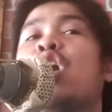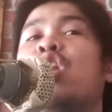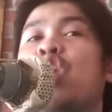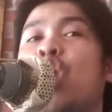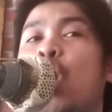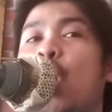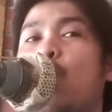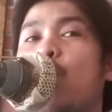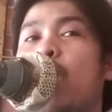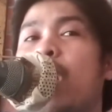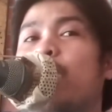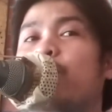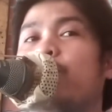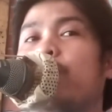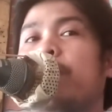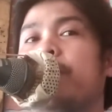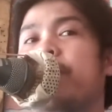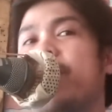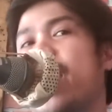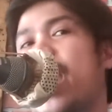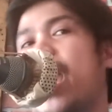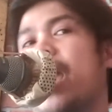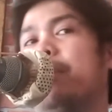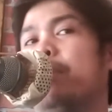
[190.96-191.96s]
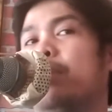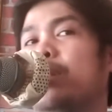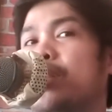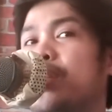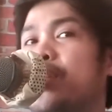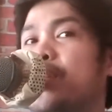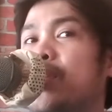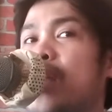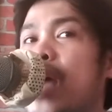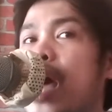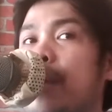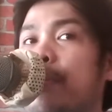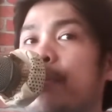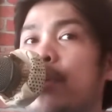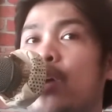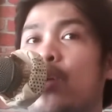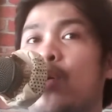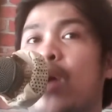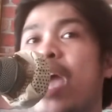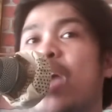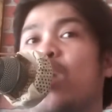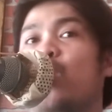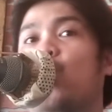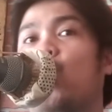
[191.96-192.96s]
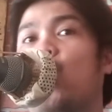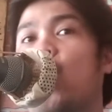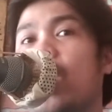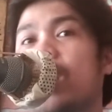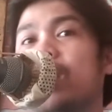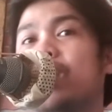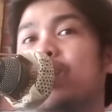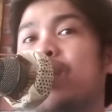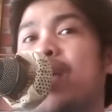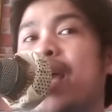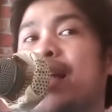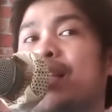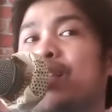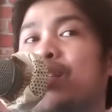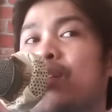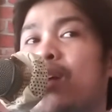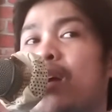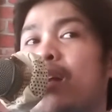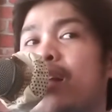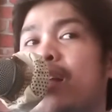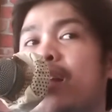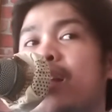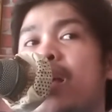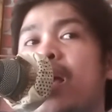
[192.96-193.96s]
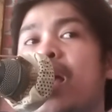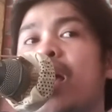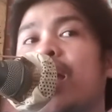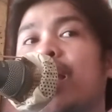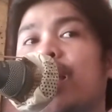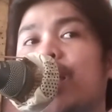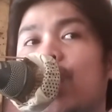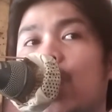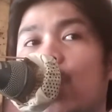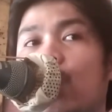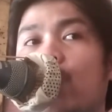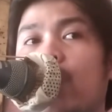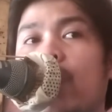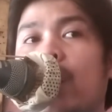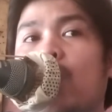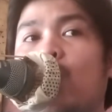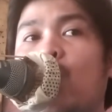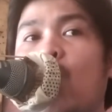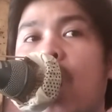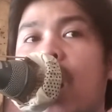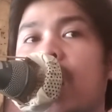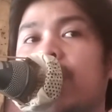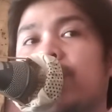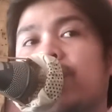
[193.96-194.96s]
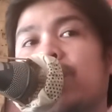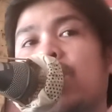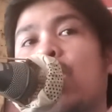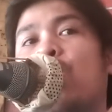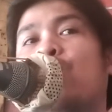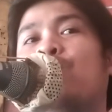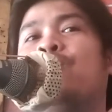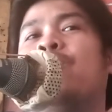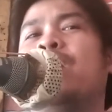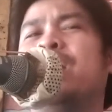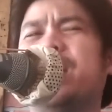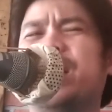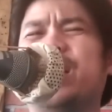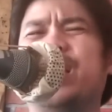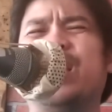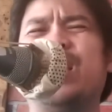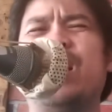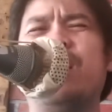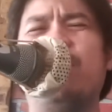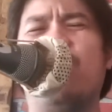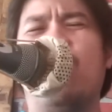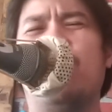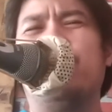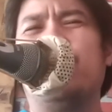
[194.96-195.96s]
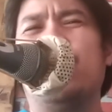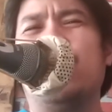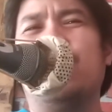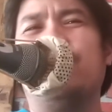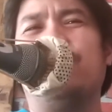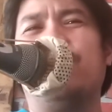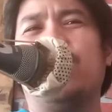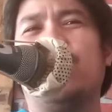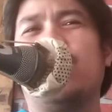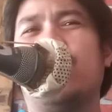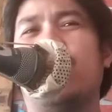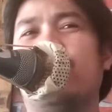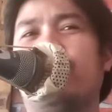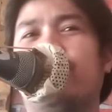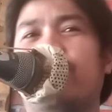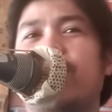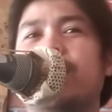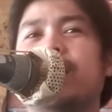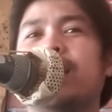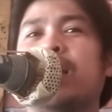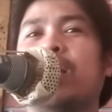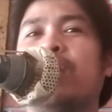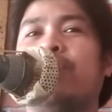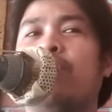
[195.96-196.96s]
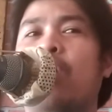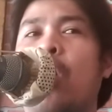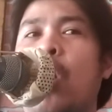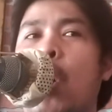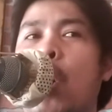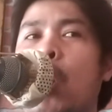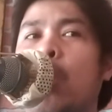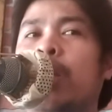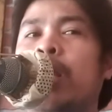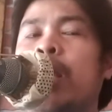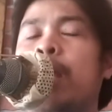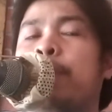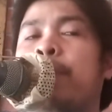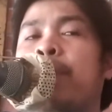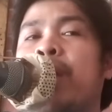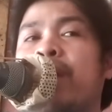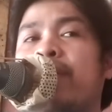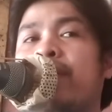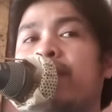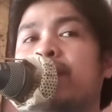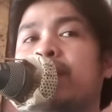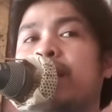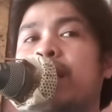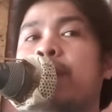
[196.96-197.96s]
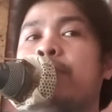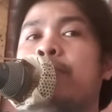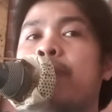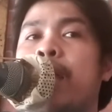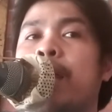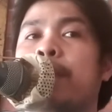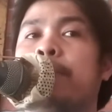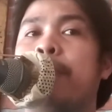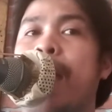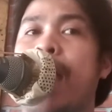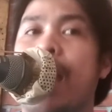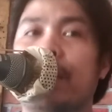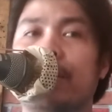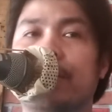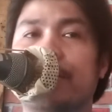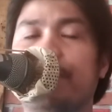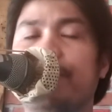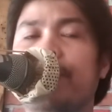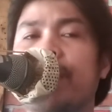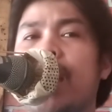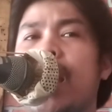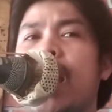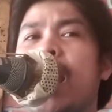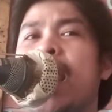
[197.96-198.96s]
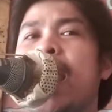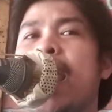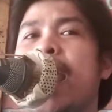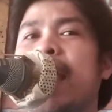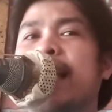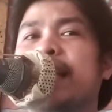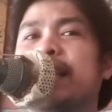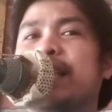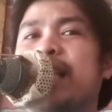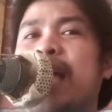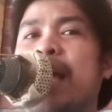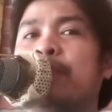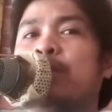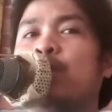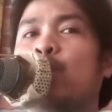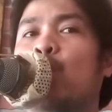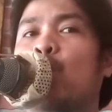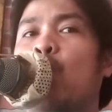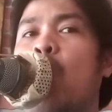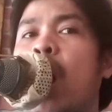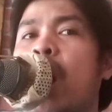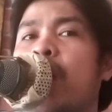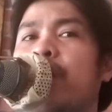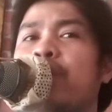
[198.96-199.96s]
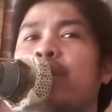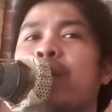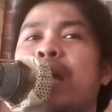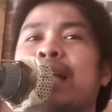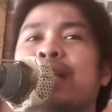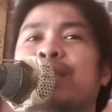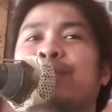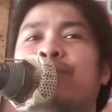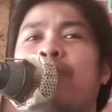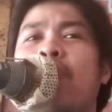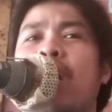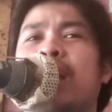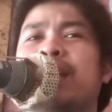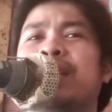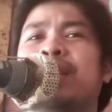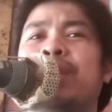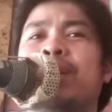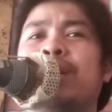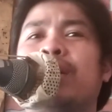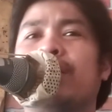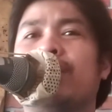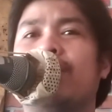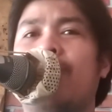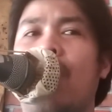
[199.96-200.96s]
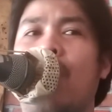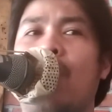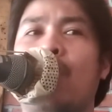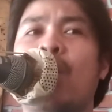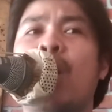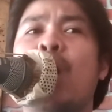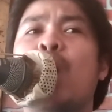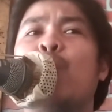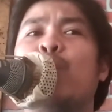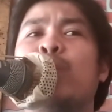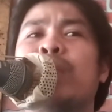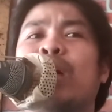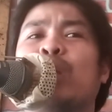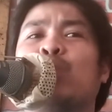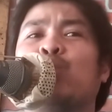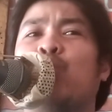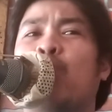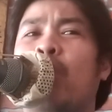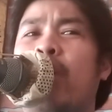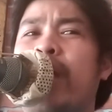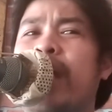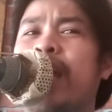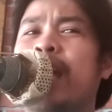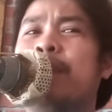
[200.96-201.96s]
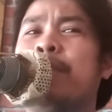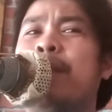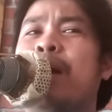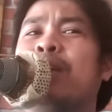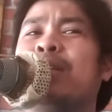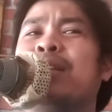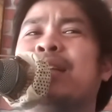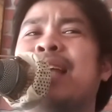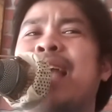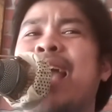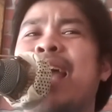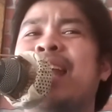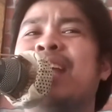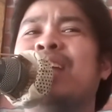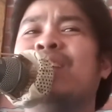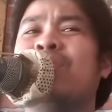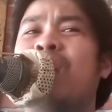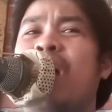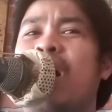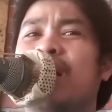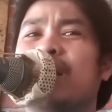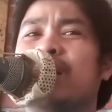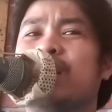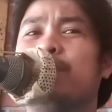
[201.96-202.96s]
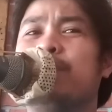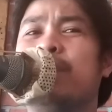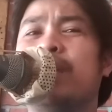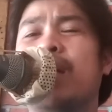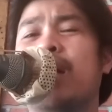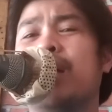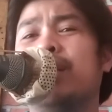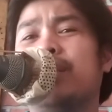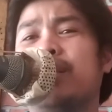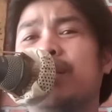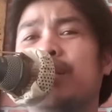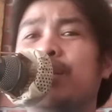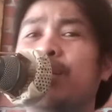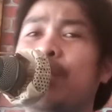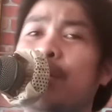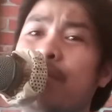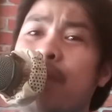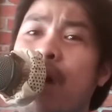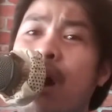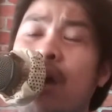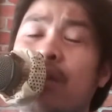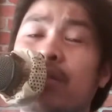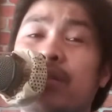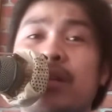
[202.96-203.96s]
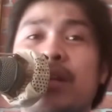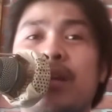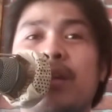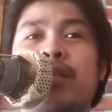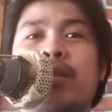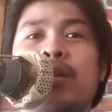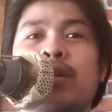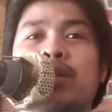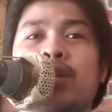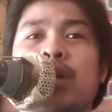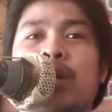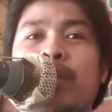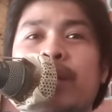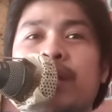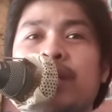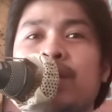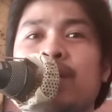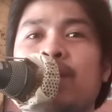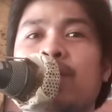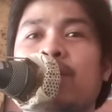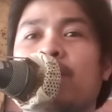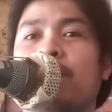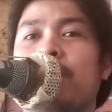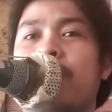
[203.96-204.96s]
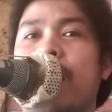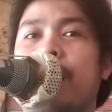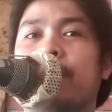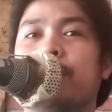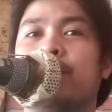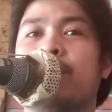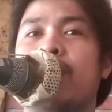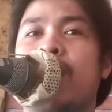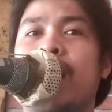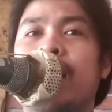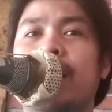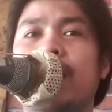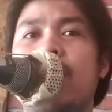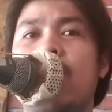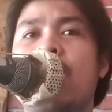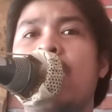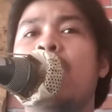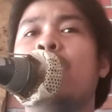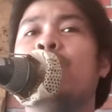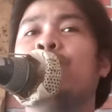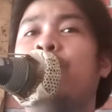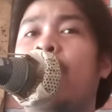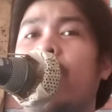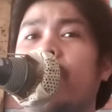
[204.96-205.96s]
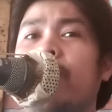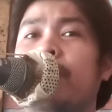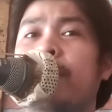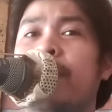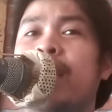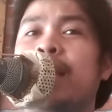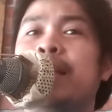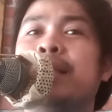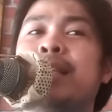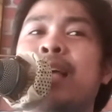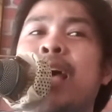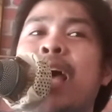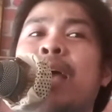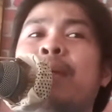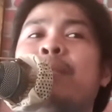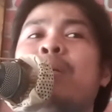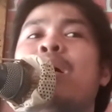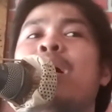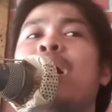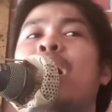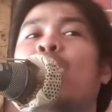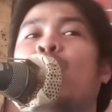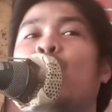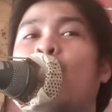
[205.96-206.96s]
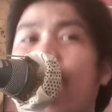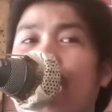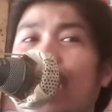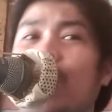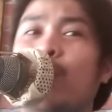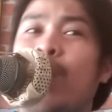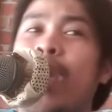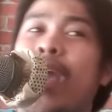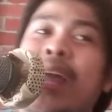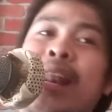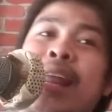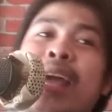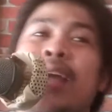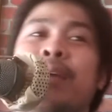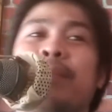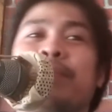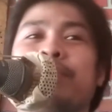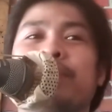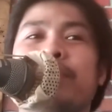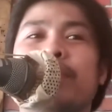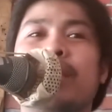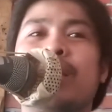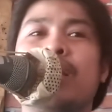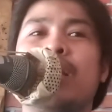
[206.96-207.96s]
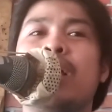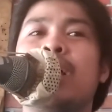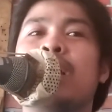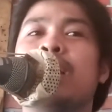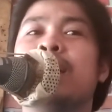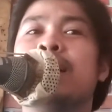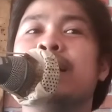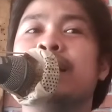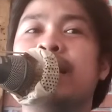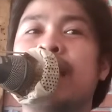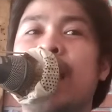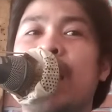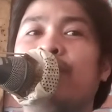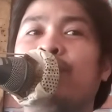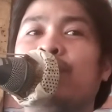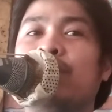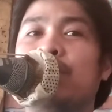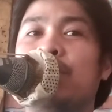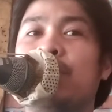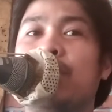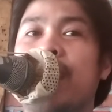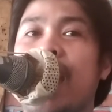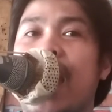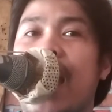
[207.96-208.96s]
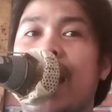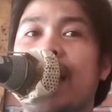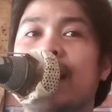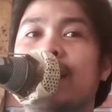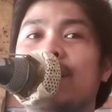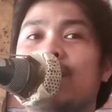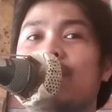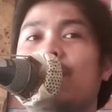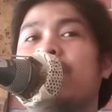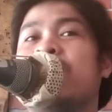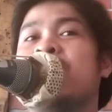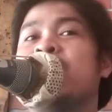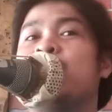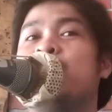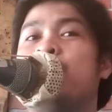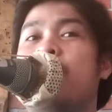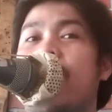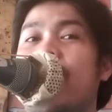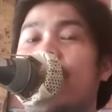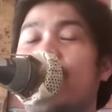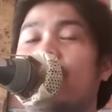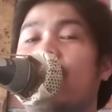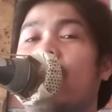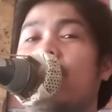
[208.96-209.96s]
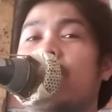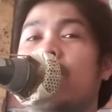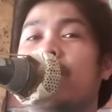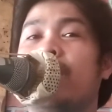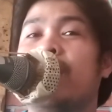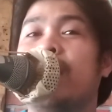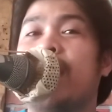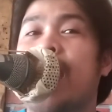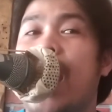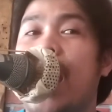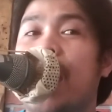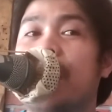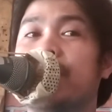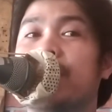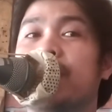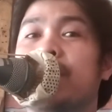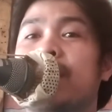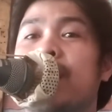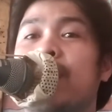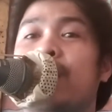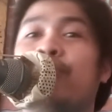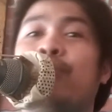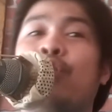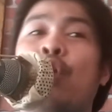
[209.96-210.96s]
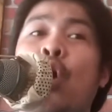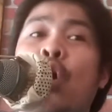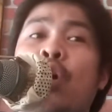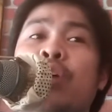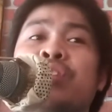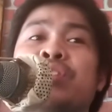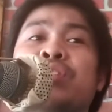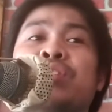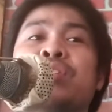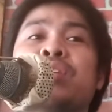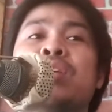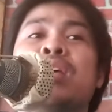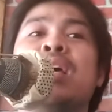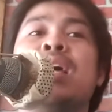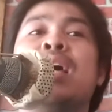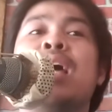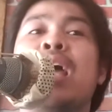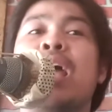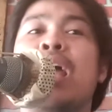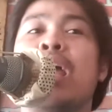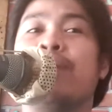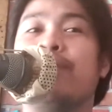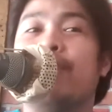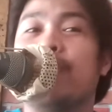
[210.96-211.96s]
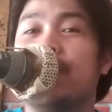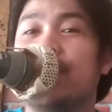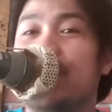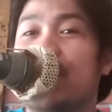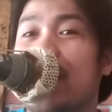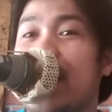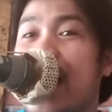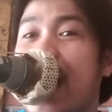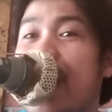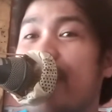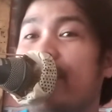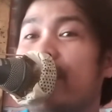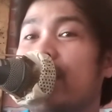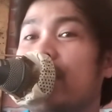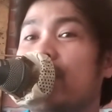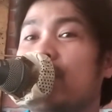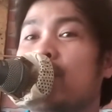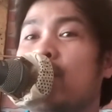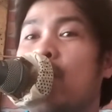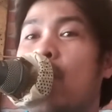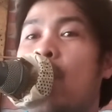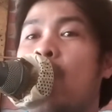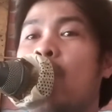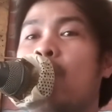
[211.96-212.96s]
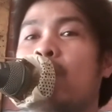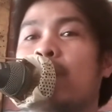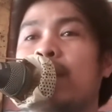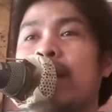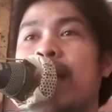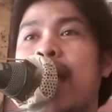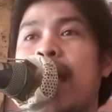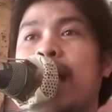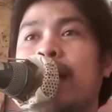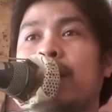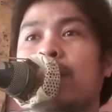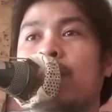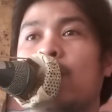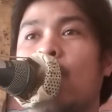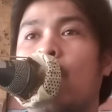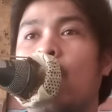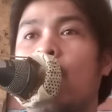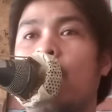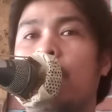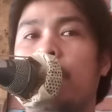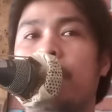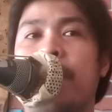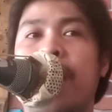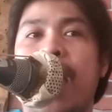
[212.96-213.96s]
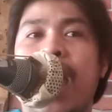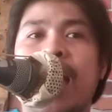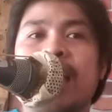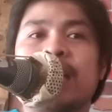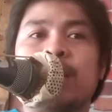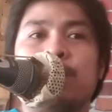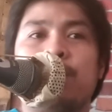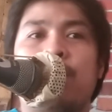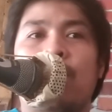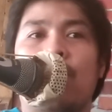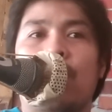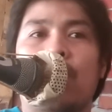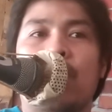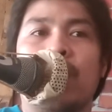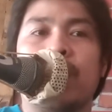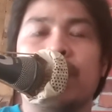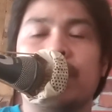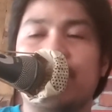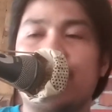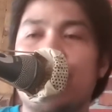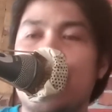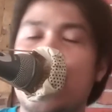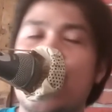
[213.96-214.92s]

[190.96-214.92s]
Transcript: No one will be able to stop you, and once you get started, you will want to go visit some more beautiful countries that you've only previously read about. It's time to wander as far as you could go without worrying about getting lost, because you won't. There's always Google Maps, right? For the meantime, while waiting, save what you can so you can spend it on your vacations. And of course, if you still haven't, go get your passport.